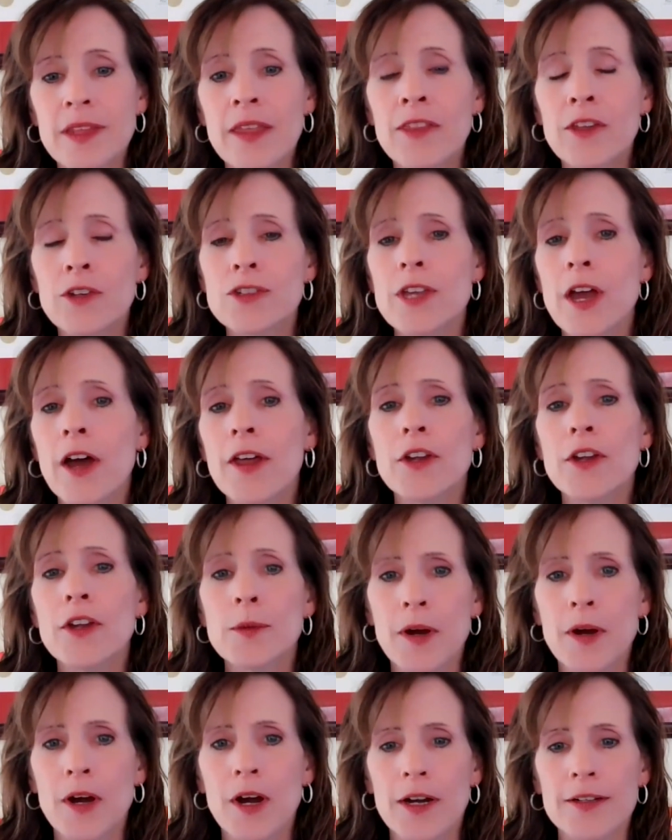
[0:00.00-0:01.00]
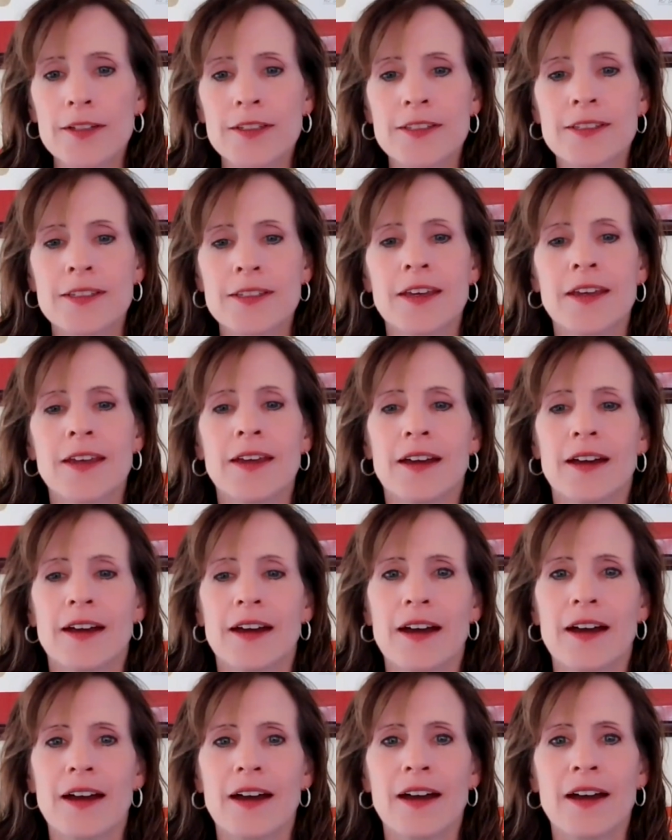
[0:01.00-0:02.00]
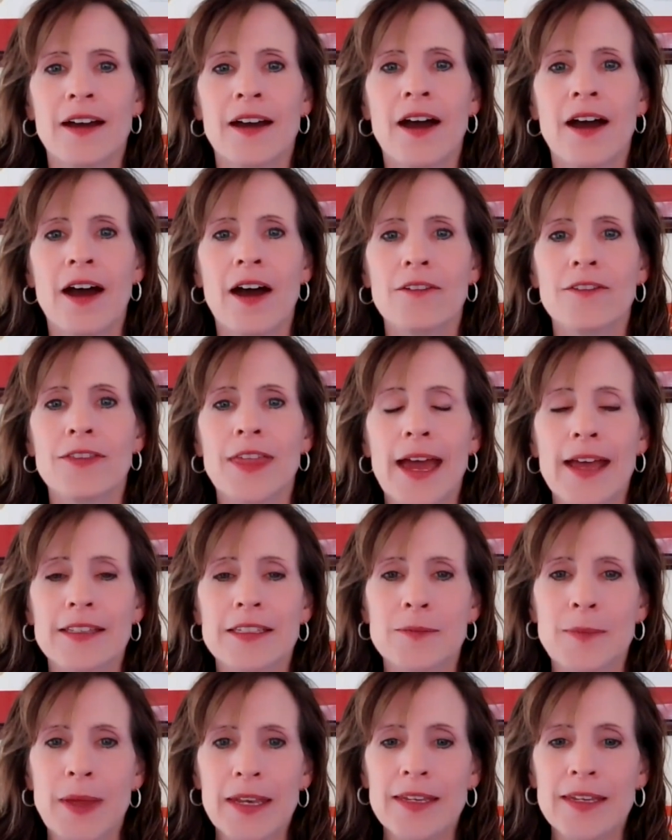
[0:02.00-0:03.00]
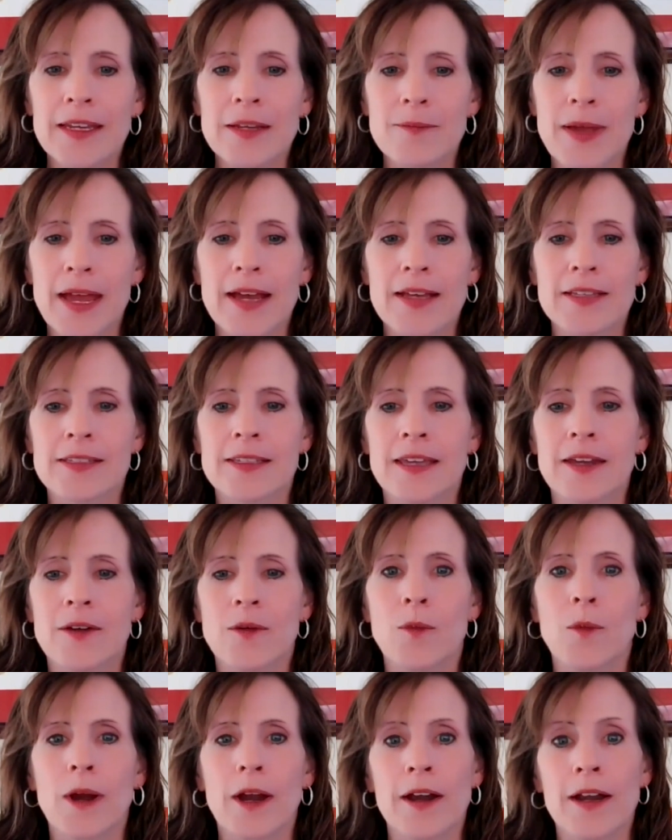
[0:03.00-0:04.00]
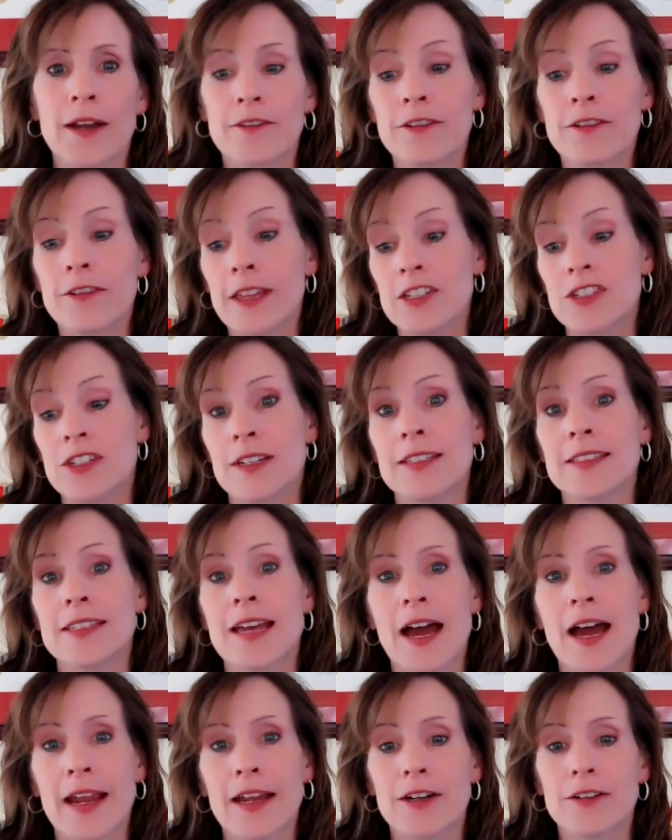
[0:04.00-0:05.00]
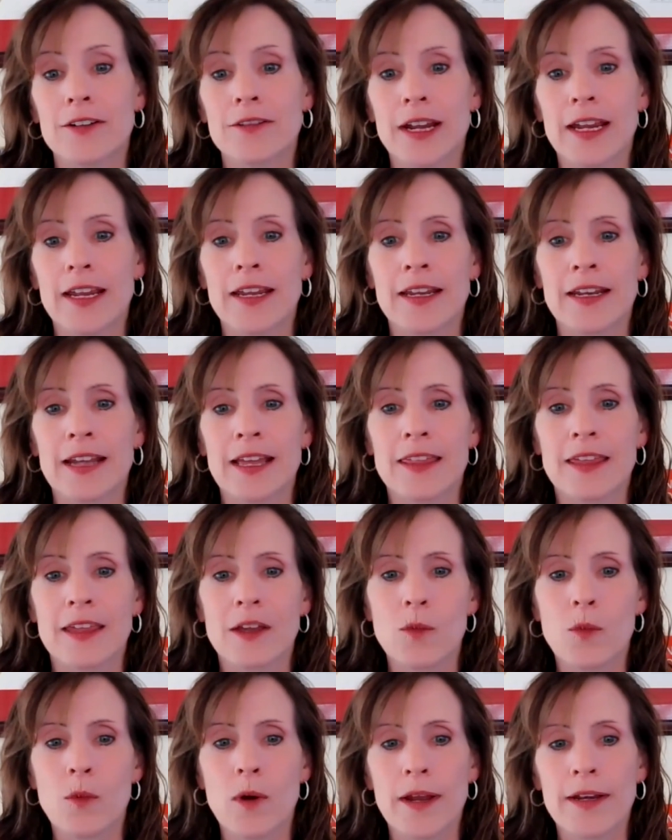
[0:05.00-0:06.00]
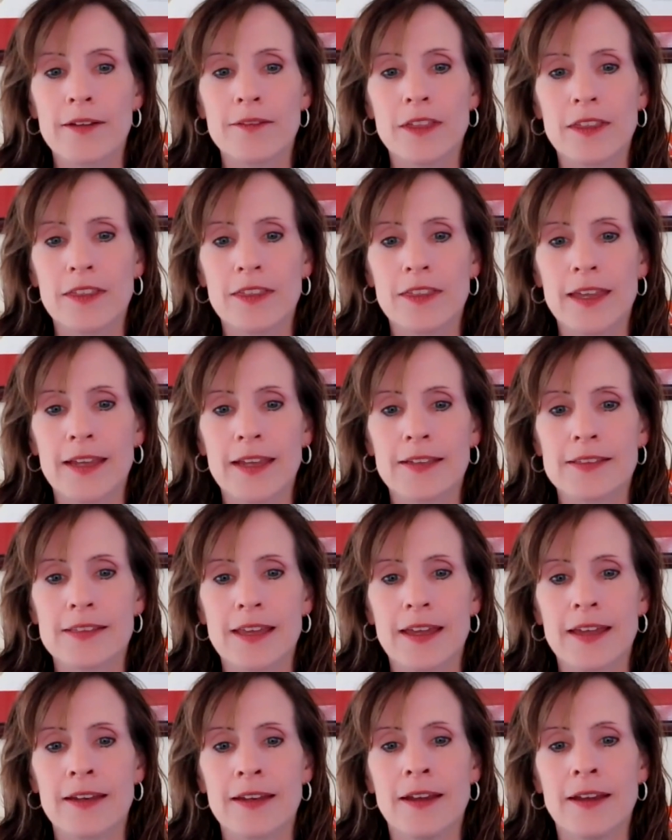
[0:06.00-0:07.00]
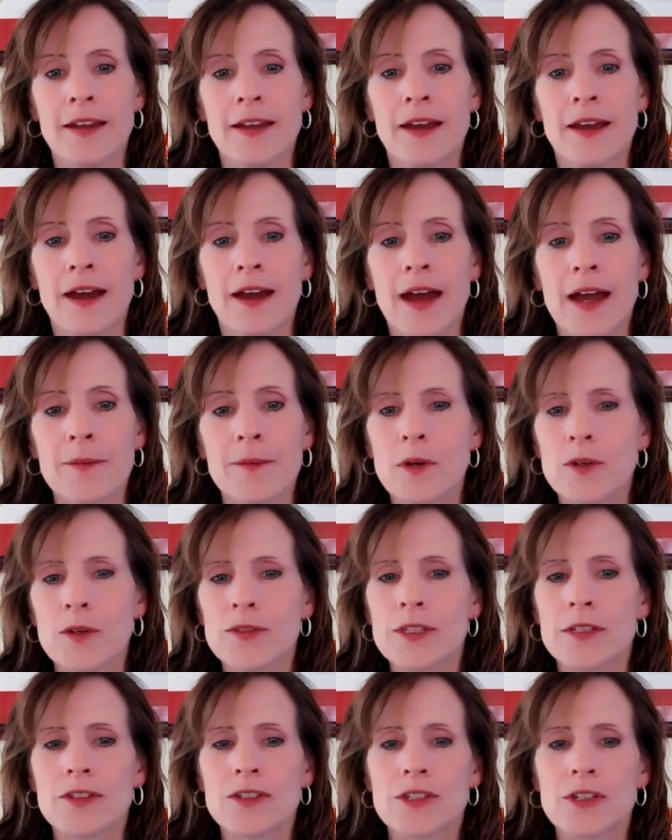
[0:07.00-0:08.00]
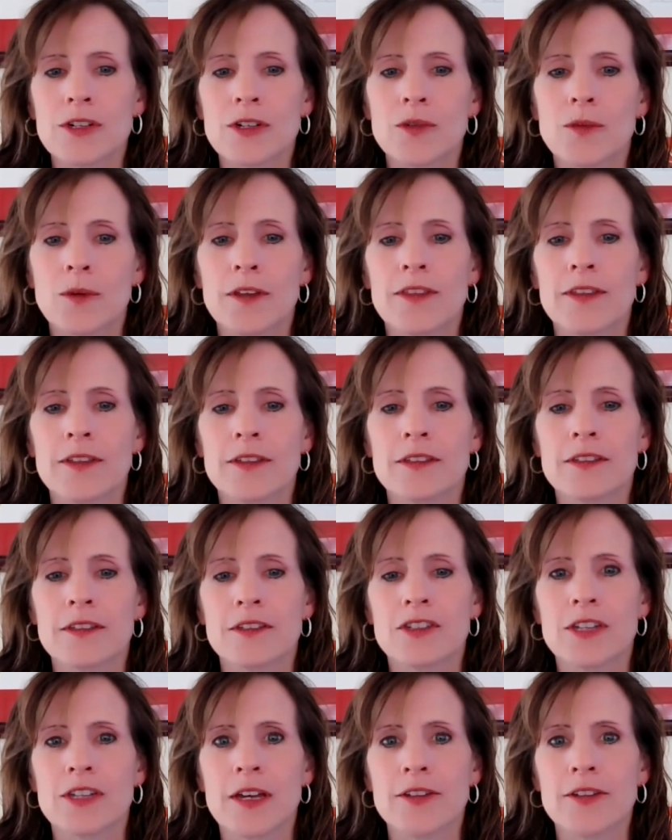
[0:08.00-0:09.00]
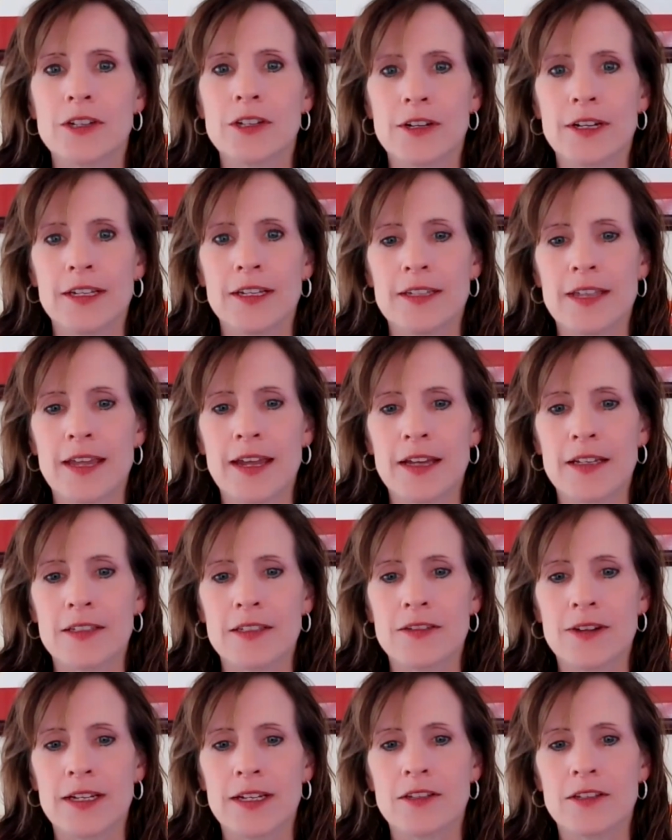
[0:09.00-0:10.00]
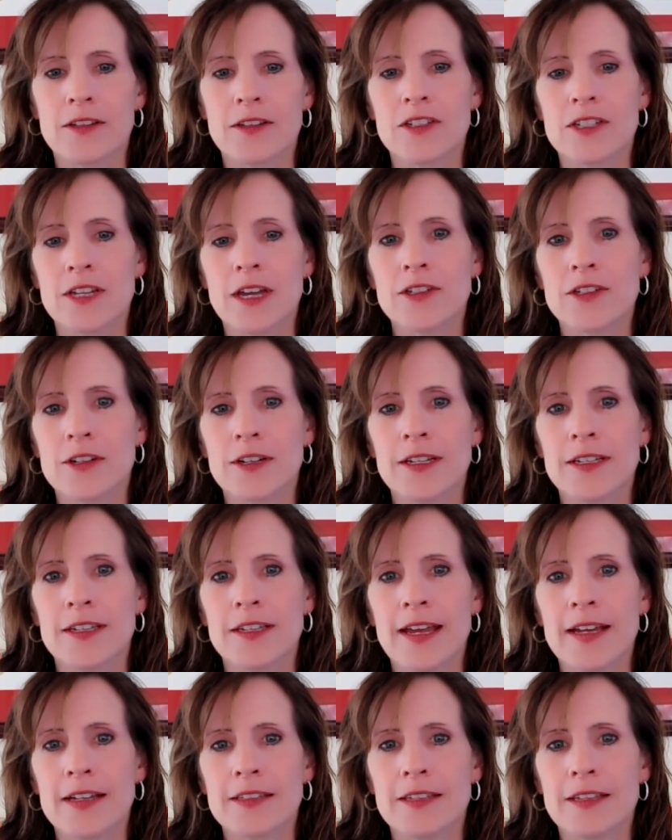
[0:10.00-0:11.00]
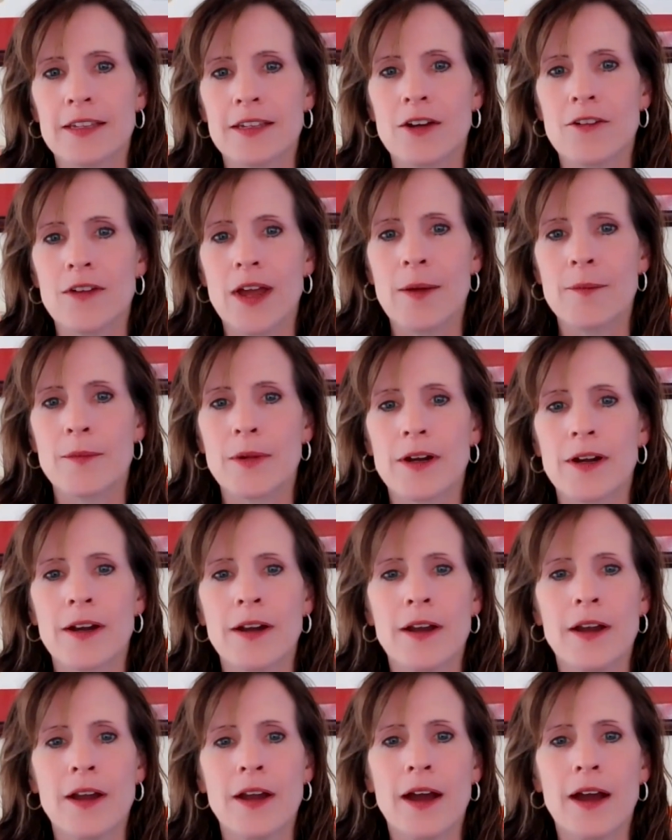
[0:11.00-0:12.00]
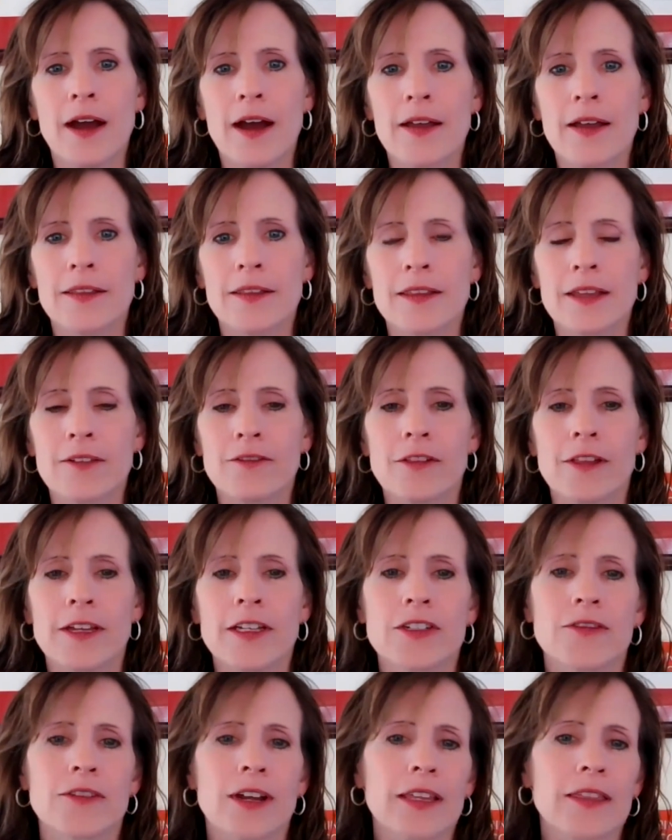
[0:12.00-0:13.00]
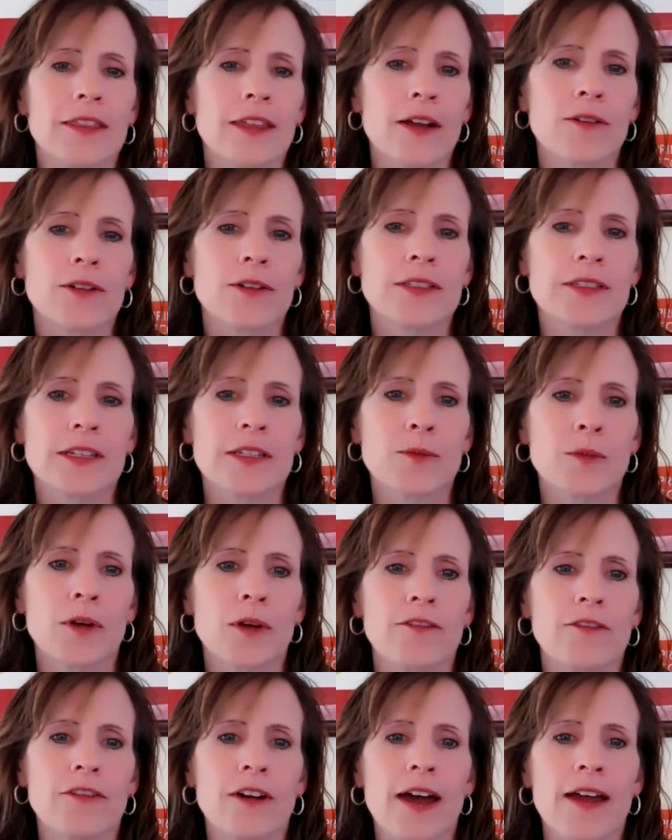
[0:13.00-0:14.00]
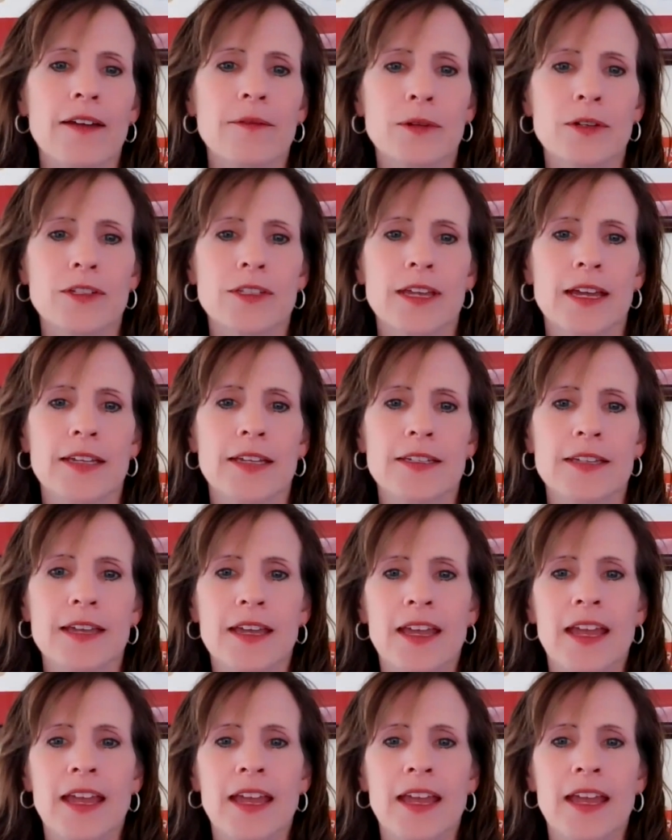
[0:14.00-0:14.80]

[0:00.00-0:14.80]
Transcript: There's other parts of that spending basket where inflation is higher, right? And I think one of the things that I'm most concerned with is the shelter index, right? So the shelter index in November, the inflation rate there was 6.5%.